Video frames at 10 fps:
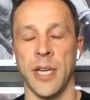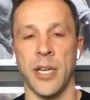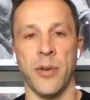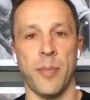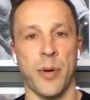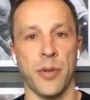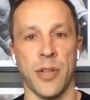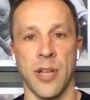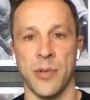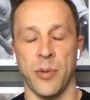and I know at both
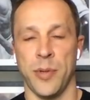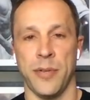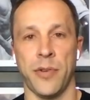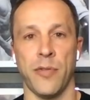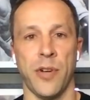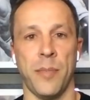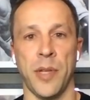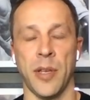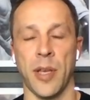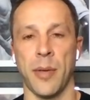clubs it would be difficult for him to
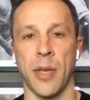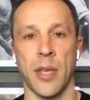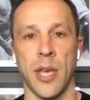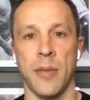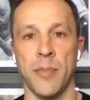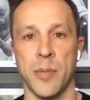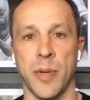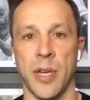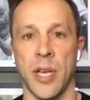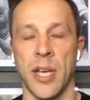get, get games,
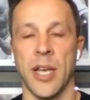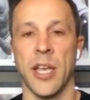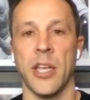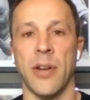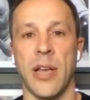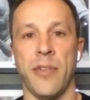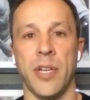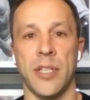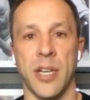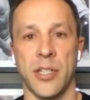but you know, having a
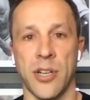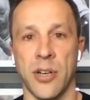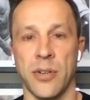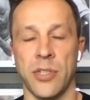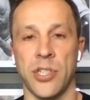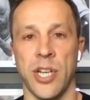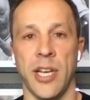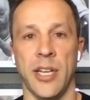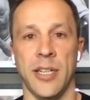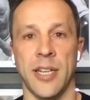Dutch coach
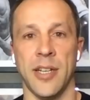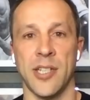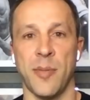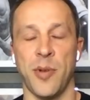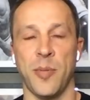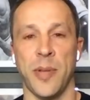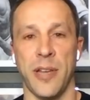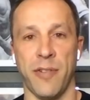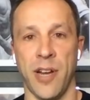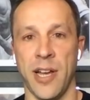and uh, somebody who
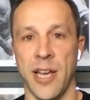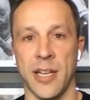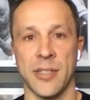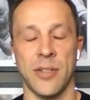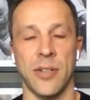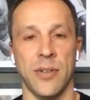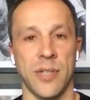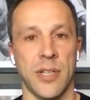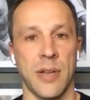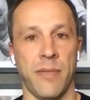played for Ajax and knows
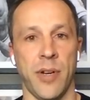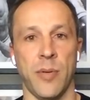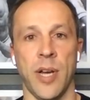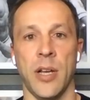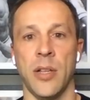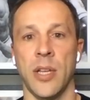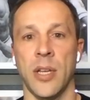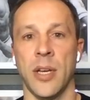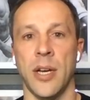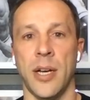the club very well
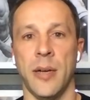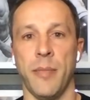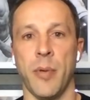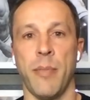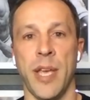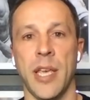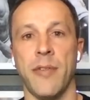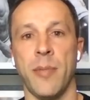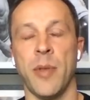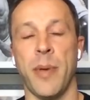um, may give
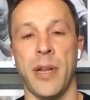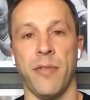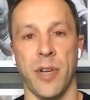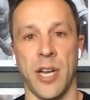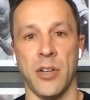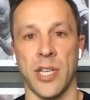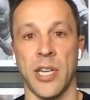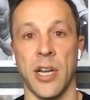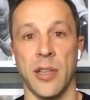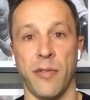him the benefit of the doubt to
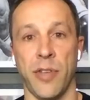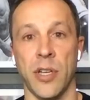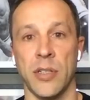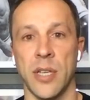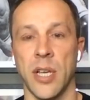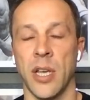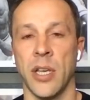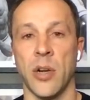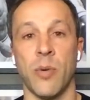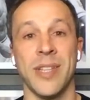get on the field.
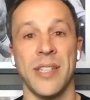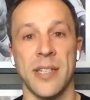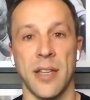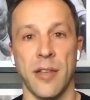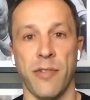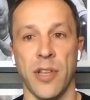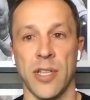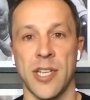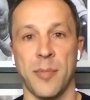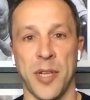You know, once he's on the field,
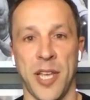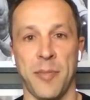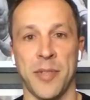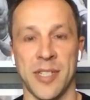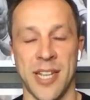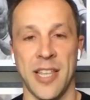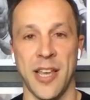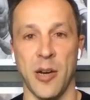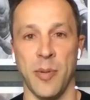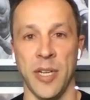it's up to him to stay
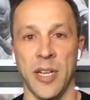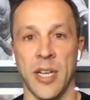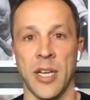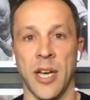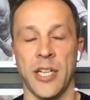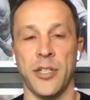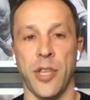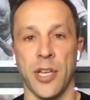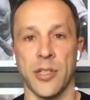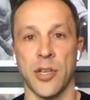there. But I do
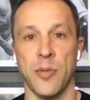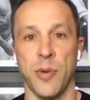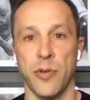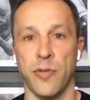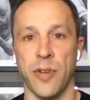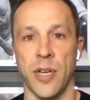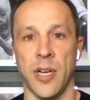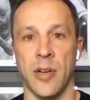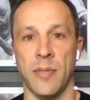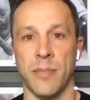think it's a good move,
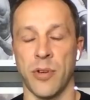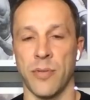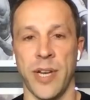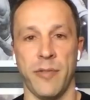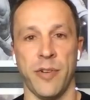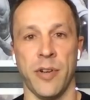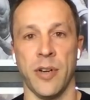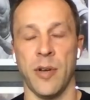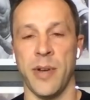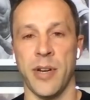um, great
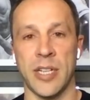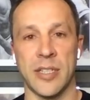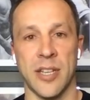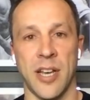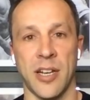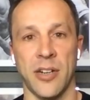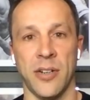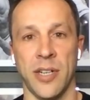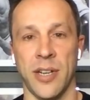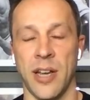for American
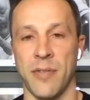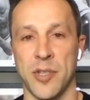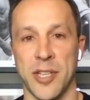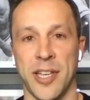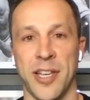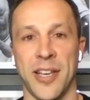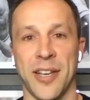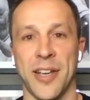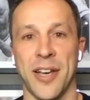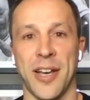soccer, and yeah. obviously
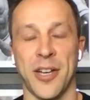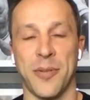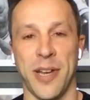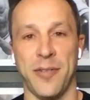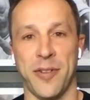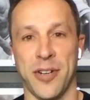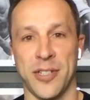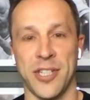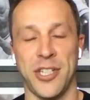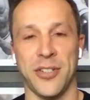uh, great
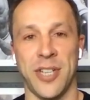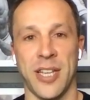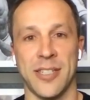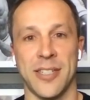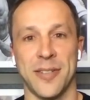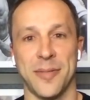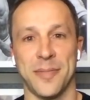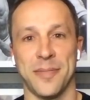for Sergiño Dest